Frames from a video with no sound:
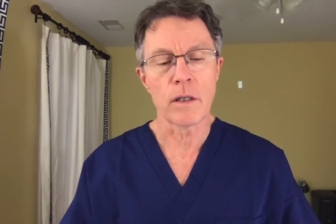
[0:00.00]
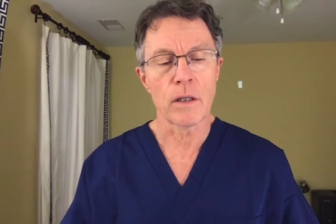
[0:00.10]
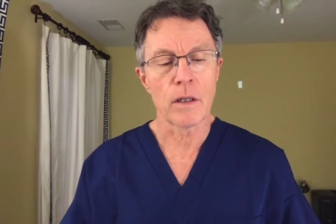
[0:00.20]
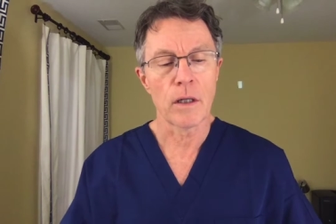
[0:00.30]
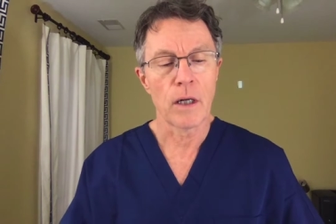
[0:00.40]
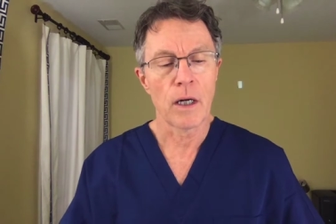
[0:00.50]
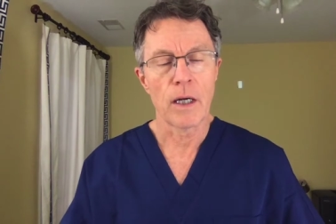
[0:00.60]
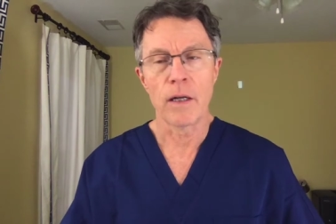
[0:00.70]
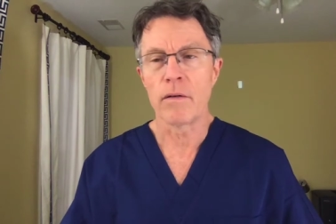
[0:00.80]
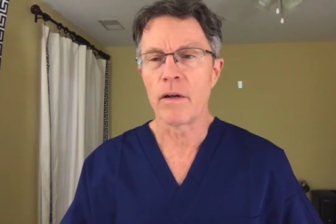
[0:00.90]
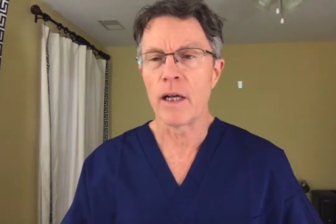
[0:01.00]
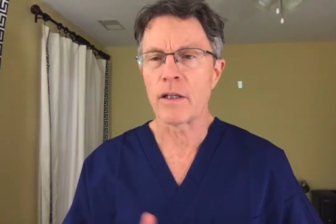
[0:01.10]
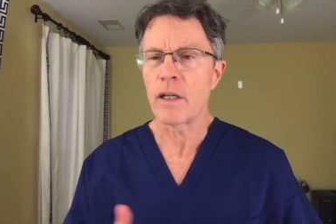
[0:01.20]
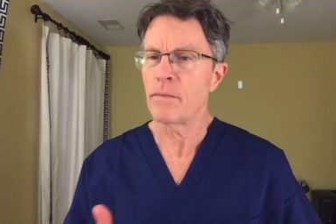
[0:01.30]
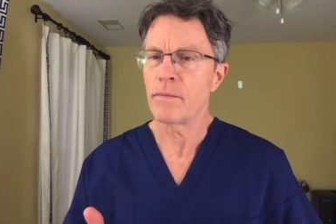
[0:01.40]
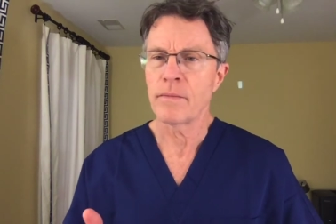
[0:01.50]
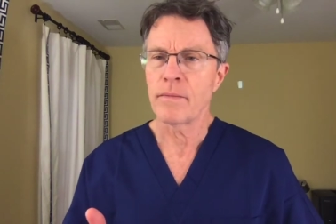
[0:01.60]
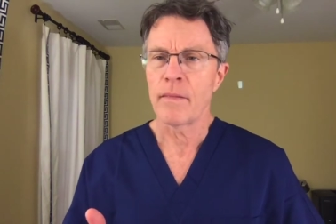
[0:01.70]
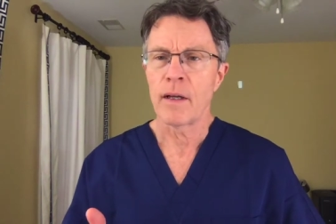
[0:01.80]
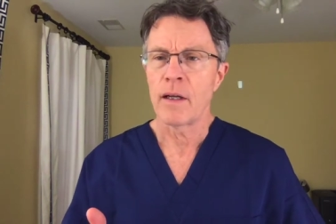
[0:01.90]
It, and I said,
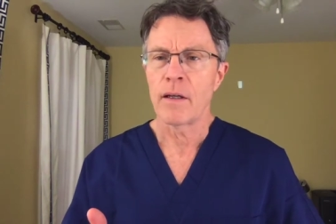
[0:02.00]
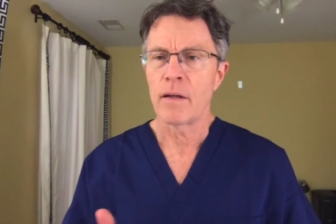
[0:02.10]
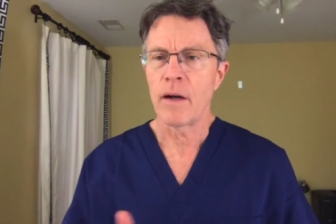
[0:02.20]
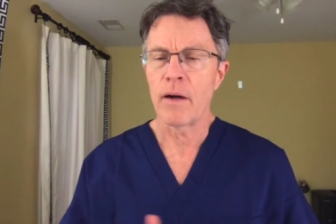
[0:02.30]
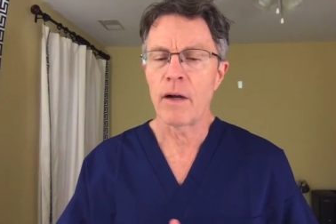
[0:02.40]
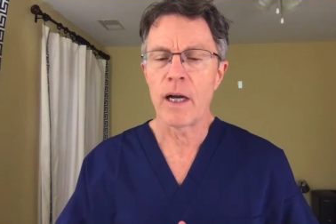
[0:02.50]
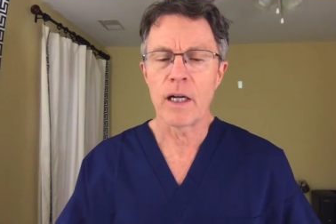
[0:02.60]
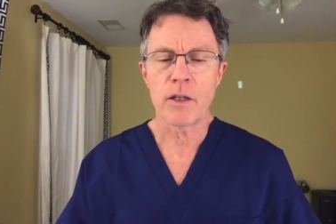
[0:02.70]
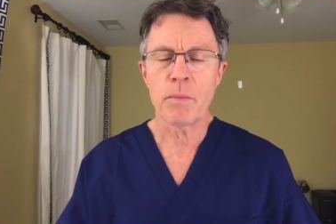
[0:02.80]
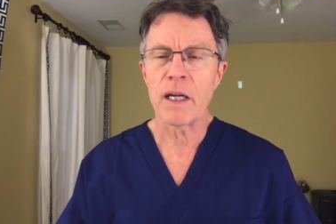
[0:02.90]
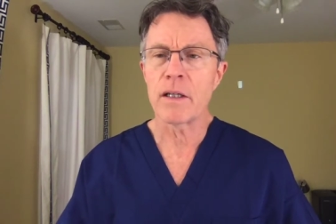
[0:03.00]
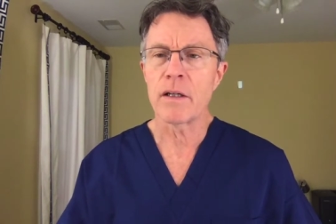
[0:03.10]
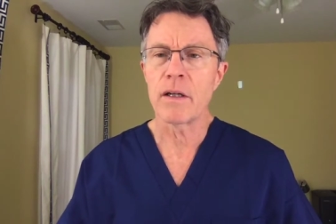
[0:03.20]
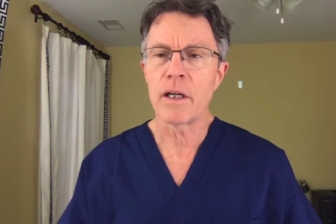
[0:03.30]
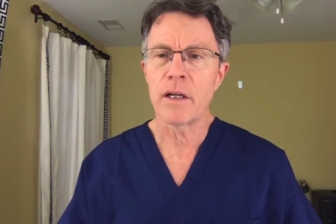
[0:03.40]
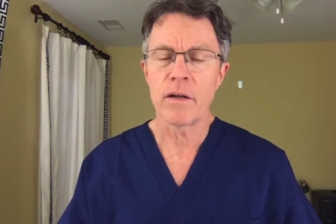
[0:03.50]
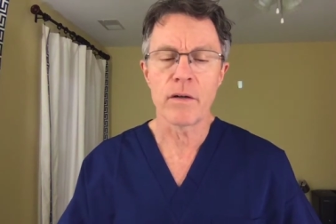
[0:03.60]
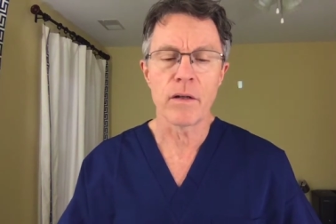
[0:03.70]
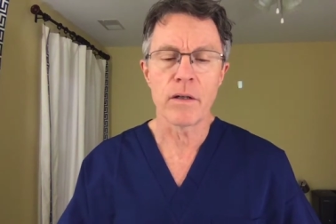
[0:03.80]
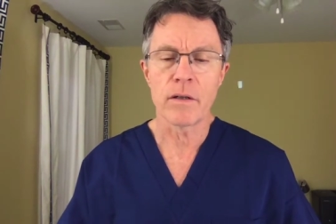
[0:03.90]
you know, I, I expected to hear
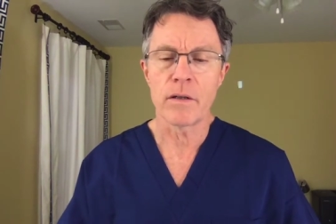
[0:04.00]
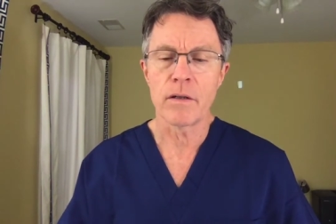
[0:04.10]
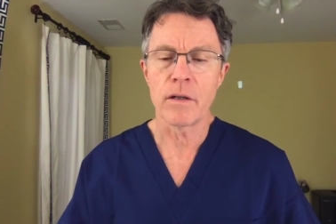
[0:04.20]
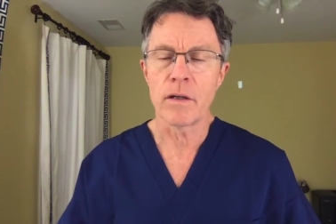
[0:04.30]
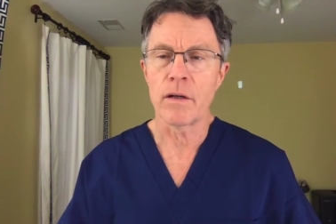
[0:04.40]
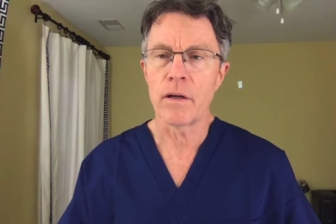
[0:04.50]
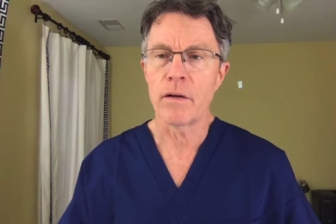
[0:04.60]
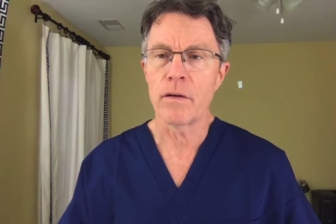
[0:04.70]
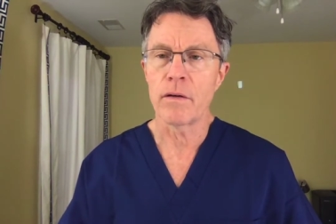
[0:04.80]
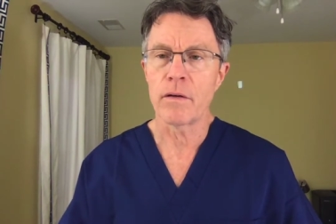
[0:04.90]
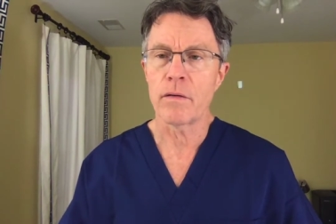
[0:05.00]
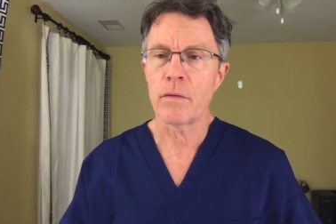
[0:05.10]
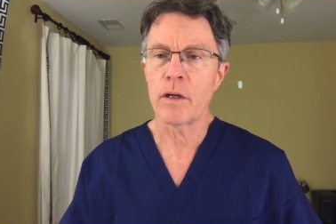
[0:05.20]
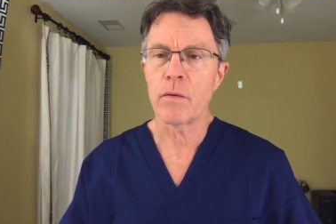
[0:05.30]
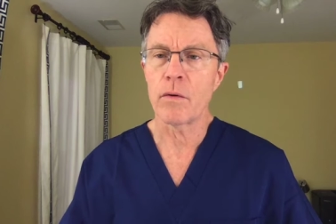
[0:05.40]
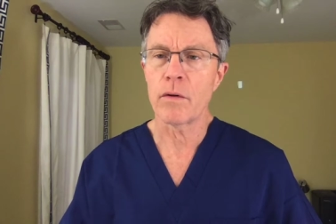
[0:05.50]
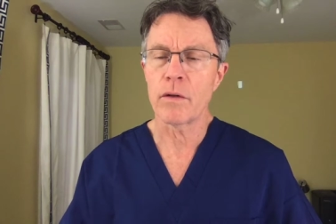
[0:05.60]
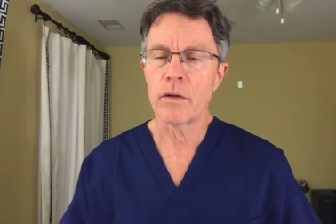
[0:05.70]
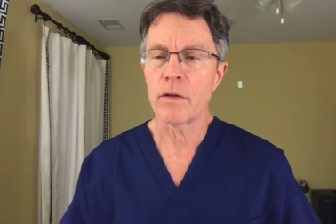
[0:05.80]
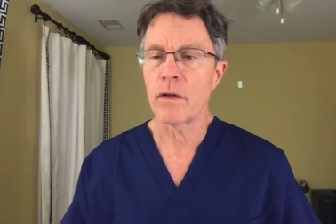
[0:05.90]
that uh, three
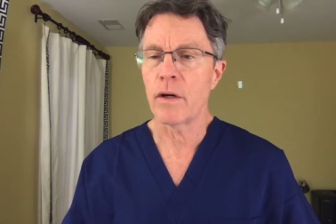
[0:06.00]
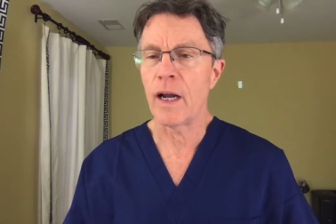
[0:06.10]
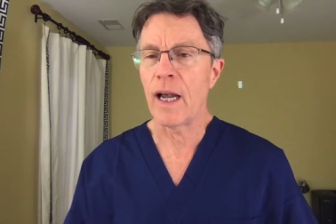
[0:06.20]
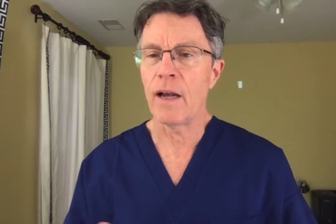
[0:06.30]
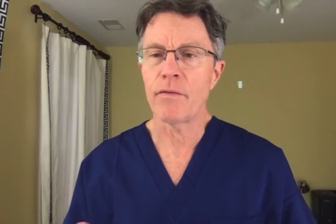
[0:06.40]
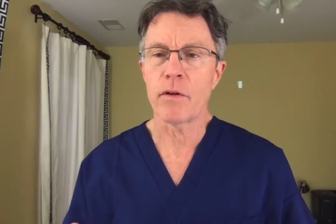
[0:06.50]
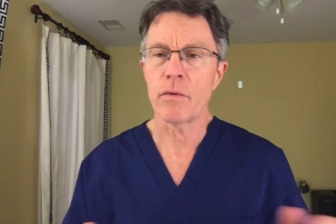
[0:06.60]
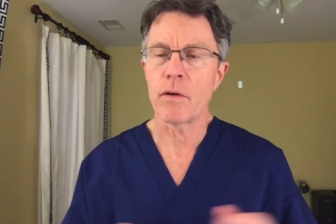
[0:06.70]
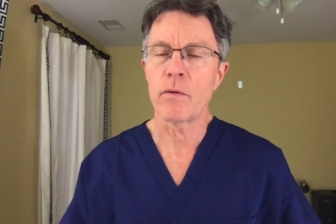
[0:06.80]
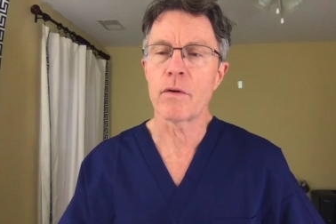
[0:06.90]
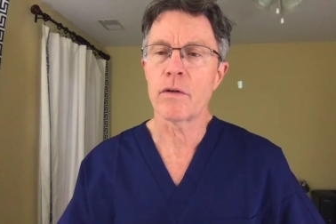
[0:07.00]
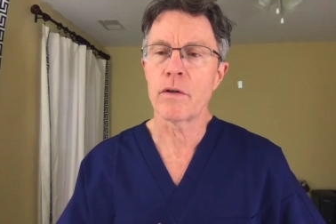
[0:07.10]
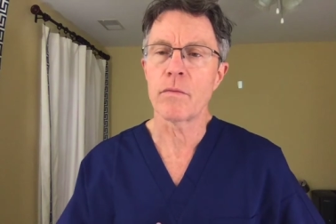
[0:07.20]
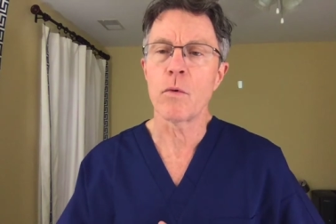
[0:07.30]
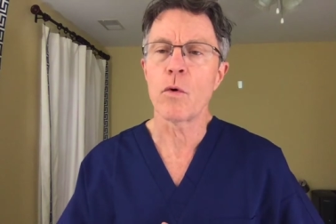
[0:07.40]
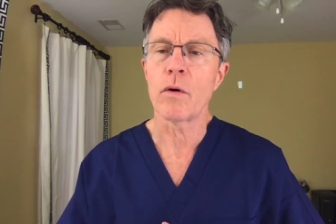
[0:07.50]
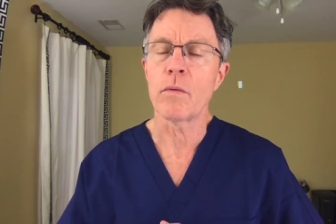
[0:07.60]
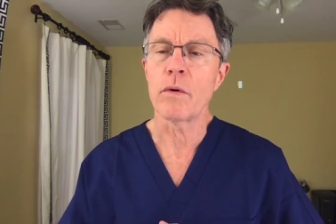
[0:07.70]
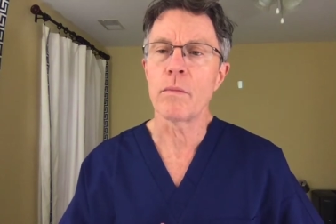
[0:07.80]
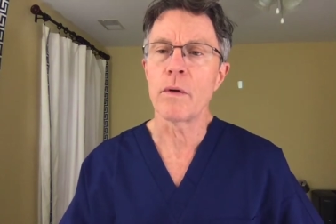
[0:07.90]
quarters or half to three quarters or more
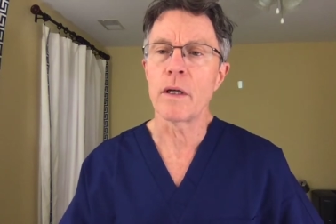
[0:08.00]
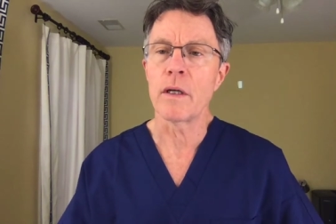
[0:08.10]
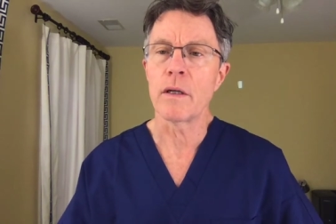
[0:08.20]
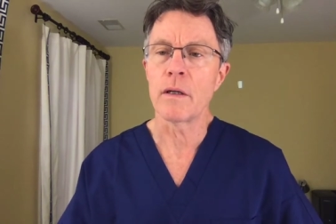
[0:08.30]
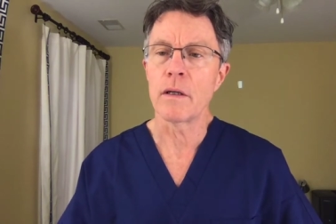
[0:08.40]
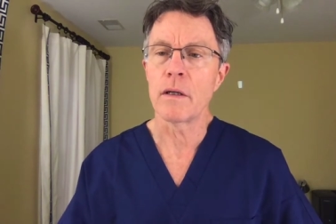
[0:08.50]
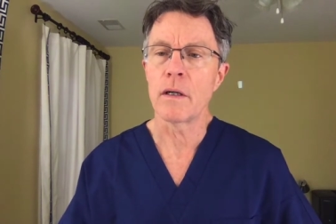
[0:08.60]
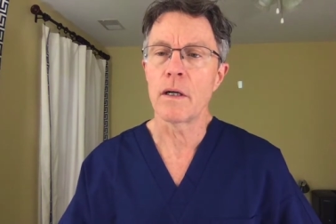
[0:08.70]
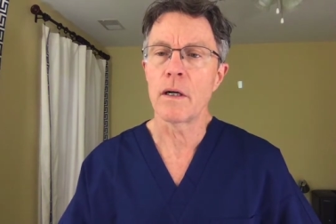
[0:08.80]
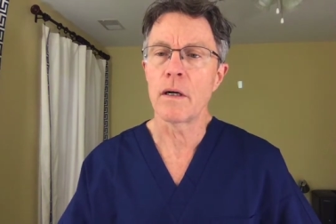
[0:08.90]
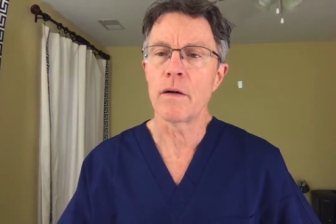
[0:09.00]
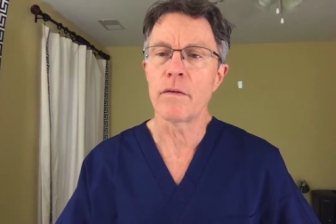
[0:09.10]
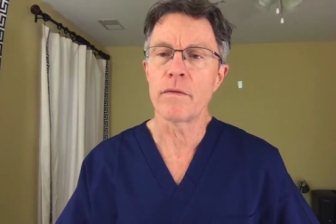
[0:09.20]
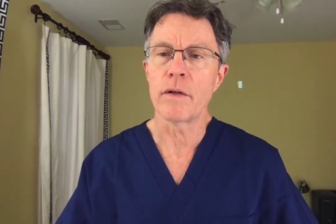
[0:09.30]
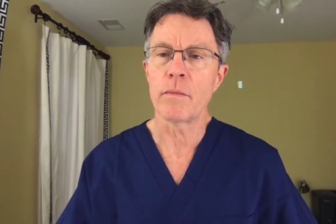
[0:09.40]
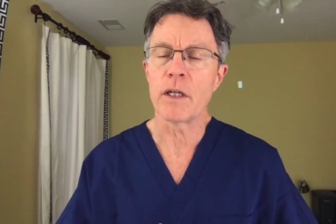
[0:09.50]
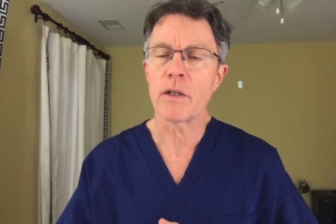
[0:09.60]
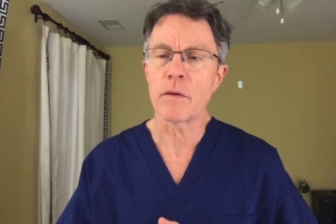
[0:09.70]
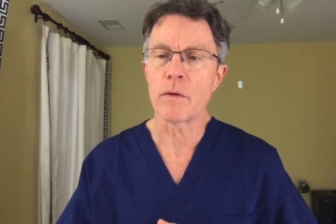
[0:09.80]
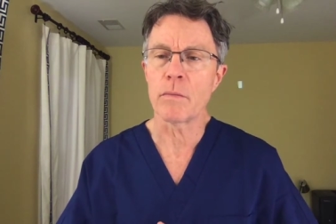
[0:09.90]
would be uh, of
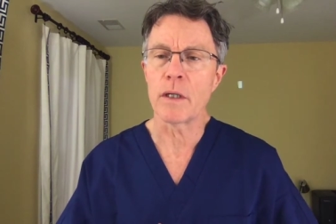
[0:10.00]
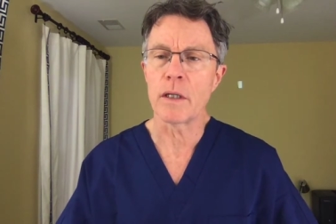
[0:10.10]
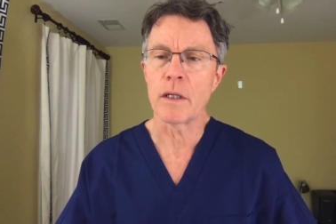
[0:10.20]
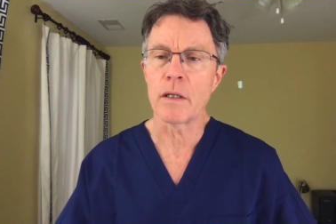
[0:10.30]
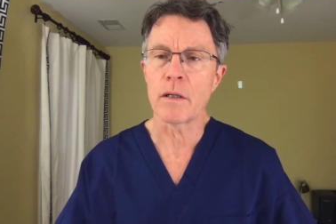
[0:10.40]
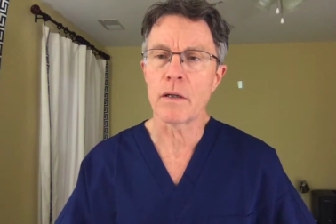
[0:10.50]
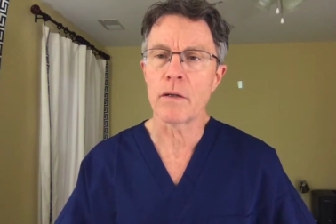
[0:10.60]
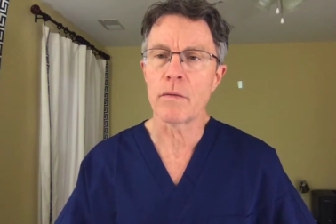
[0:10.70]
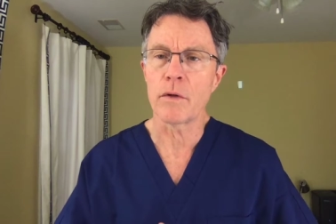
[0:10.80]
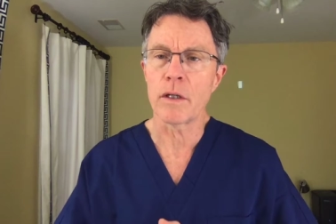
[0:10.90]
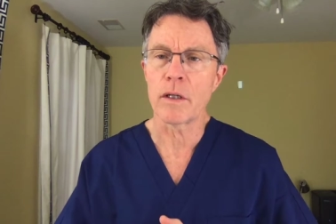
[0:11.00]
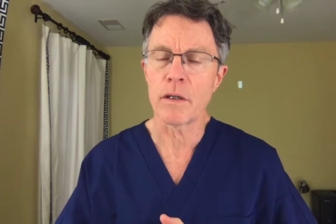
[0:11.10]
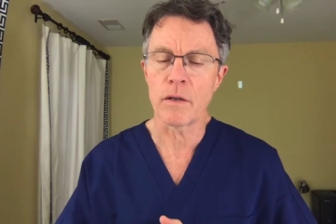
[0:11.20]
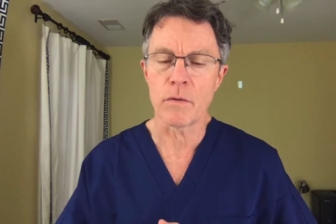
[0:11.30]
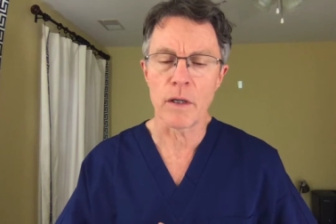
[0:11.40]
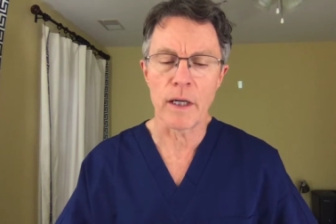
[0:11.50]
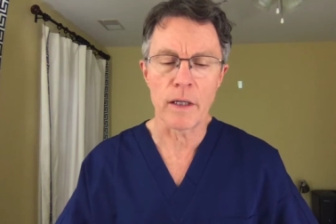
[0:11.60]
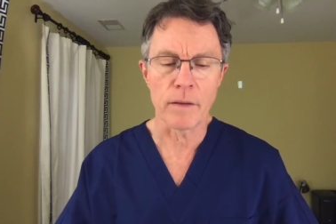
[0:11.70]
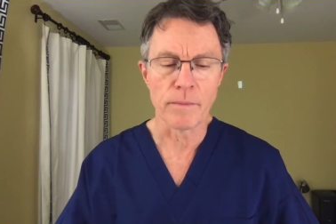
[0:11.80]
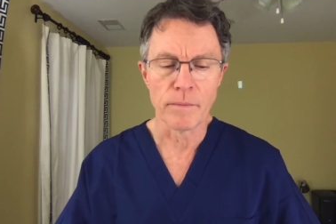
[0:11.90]
dementia would be insulin resistance related.